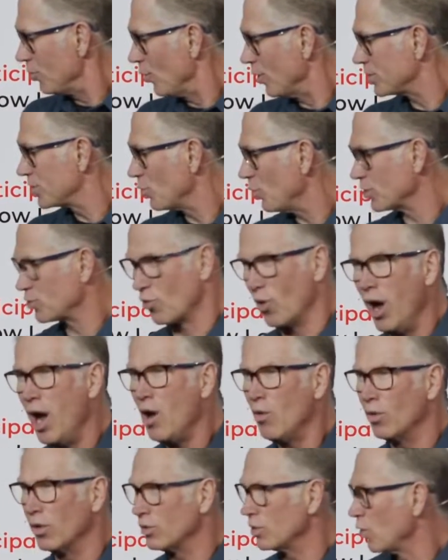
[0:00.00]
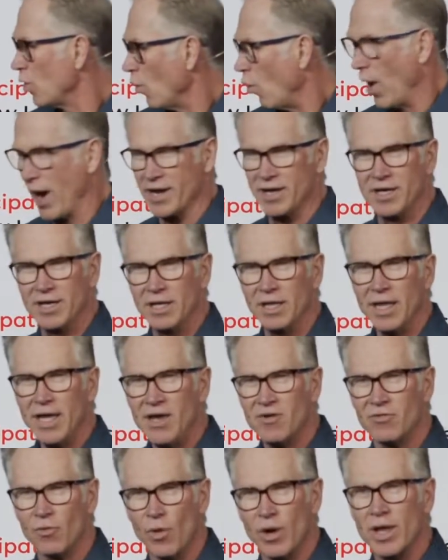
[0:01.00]
What's wrong? Why did he
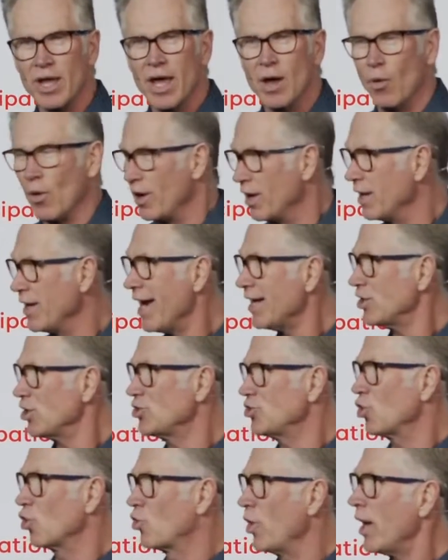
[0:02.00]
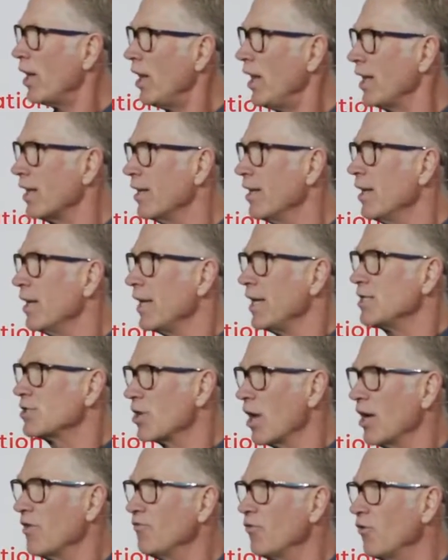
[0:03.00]
leave? Why did he exit so quickly? He's
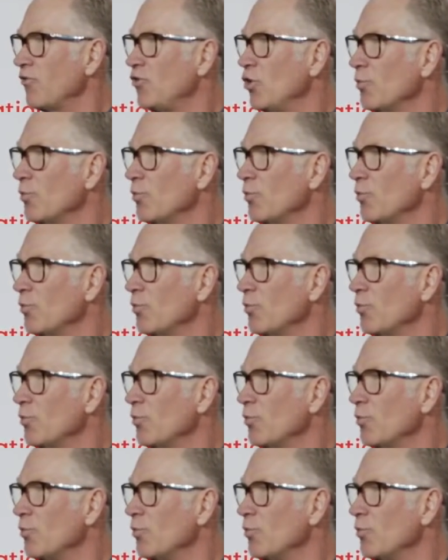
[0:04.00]
gone for a few